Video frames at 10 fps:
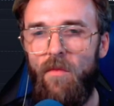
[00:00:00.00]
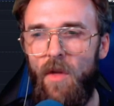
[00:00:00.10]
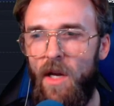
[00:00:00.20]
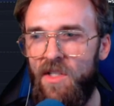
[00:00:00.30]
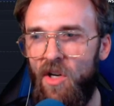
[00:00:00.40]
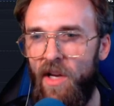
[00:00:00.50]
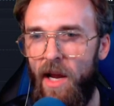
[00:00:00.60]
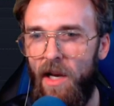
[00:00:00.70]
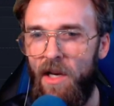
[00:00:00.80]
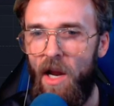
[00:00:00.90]
Yeah, it's already
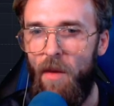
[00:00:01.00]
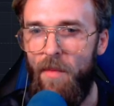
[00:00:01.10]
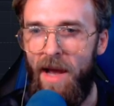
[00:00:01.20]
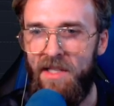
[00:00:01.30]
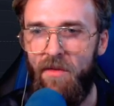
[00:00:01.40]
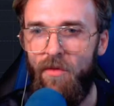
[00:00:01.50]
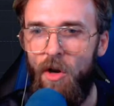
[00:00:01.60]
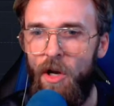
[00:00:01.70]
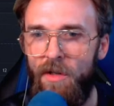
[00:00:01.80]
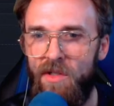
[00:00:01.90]
had a, a massive
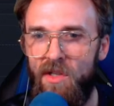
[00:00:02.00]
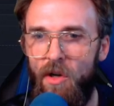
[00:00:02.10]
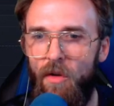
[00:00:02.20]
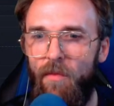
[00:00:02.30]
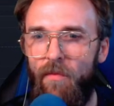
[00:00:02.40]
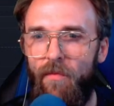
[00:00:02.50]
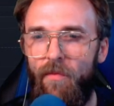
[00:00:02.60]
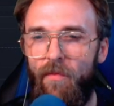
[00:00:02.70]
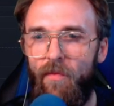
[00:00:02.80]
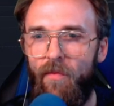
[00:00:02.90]
run, so
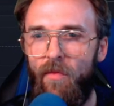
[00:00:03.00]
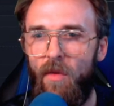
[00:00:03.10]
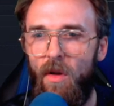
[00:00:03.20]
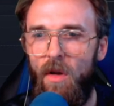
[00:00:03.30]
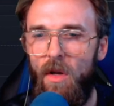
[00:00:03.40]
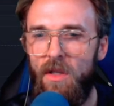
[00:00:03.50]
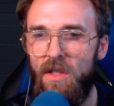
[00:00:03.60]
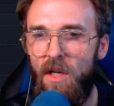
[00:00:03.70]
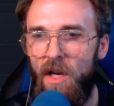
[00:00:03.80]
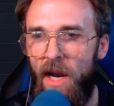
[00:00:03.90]
it's
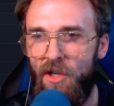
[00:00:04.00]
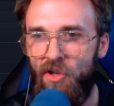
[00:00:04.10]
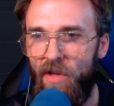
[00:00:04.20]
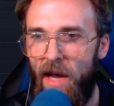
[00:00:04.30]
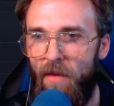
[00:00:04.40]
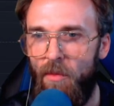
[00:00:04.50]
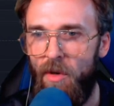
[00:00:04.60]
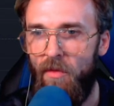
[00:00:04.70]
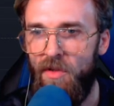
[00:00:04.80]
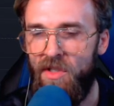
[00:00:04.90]
going to naturally have a
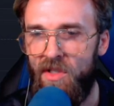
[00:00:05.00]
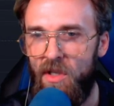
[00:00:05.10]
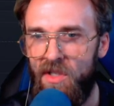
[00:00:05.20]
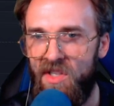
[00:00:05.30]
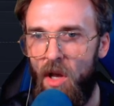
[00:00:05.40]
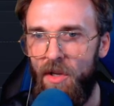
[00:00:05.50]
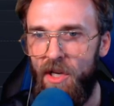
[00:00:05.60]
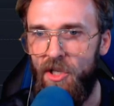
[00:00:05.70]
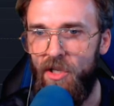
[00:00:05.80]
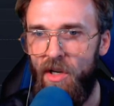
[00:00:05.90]
bit of a
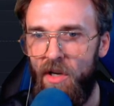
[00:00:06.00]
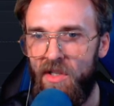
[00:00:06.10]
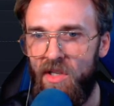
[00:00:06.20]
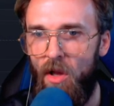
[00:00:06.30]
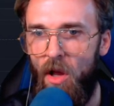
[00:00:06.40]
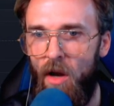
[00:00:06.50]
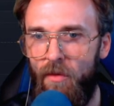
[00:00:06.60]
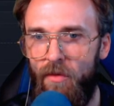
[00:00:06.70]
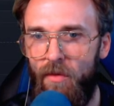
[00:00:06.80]
consolidation and a sell-off.